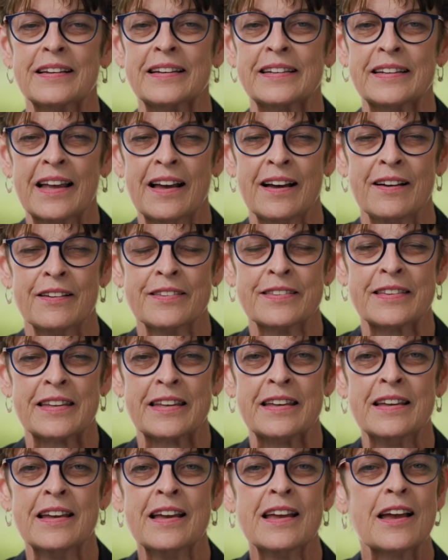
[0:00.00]
and
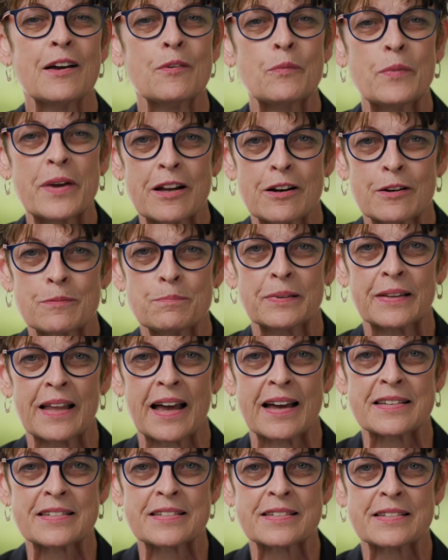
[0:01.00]
healthy, and we are
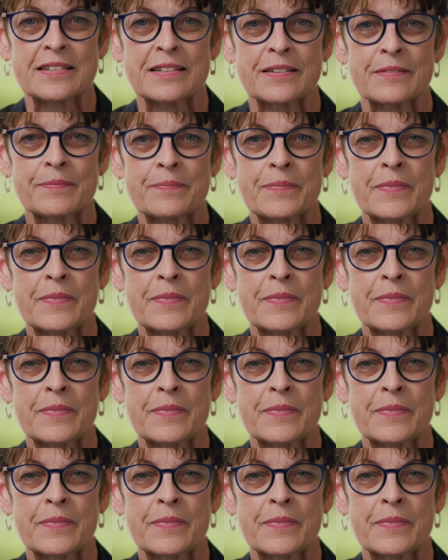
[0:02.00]
blessed.